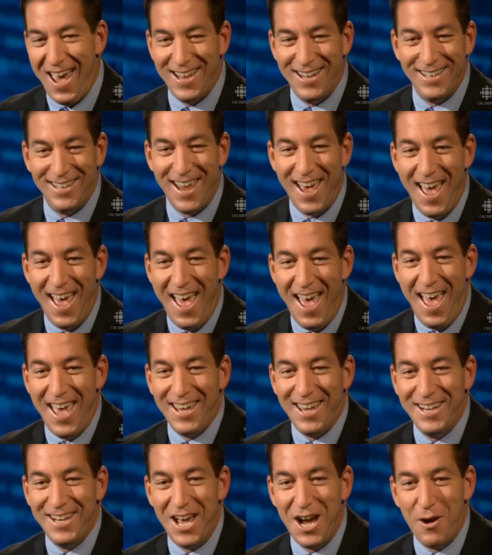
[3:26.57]
And,
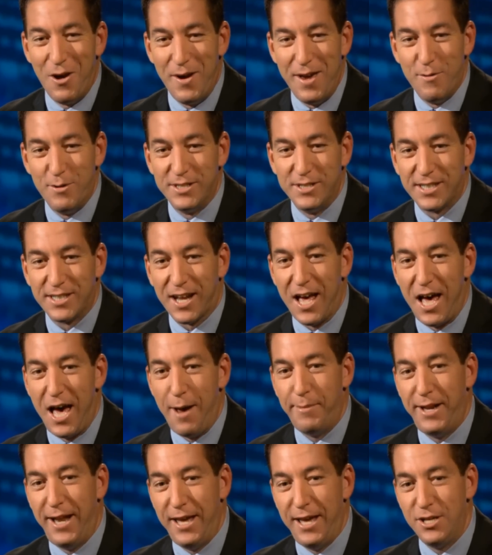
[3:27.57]
you know, it was a
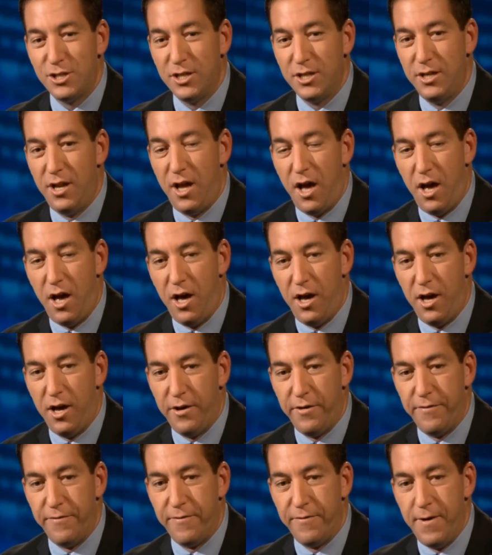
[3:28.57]
combination
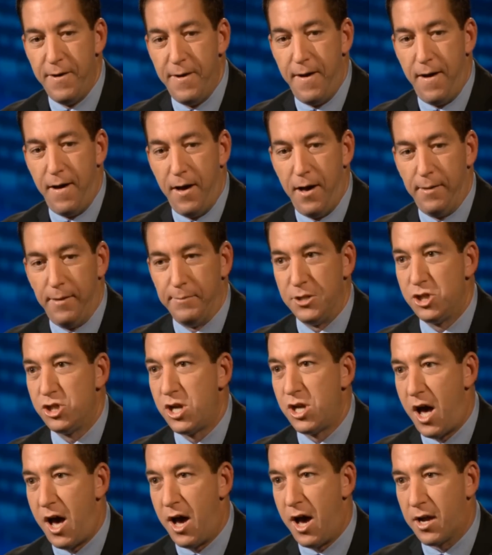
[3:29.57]
of
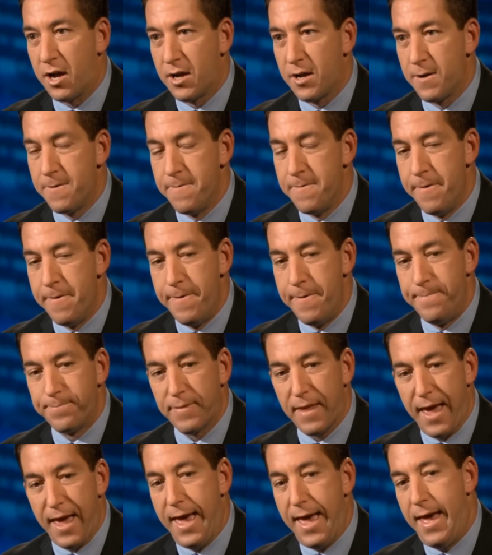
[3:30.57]
shock
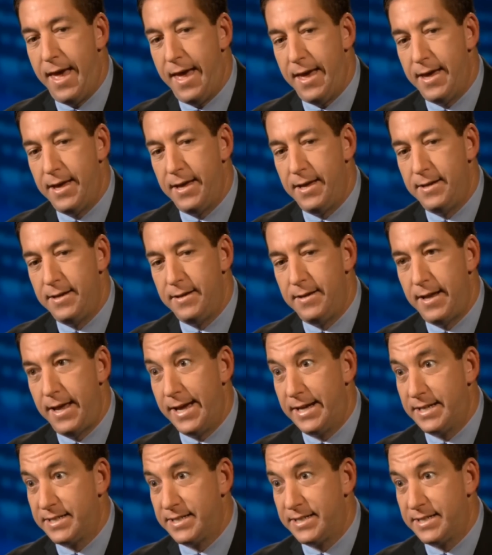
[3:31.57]
and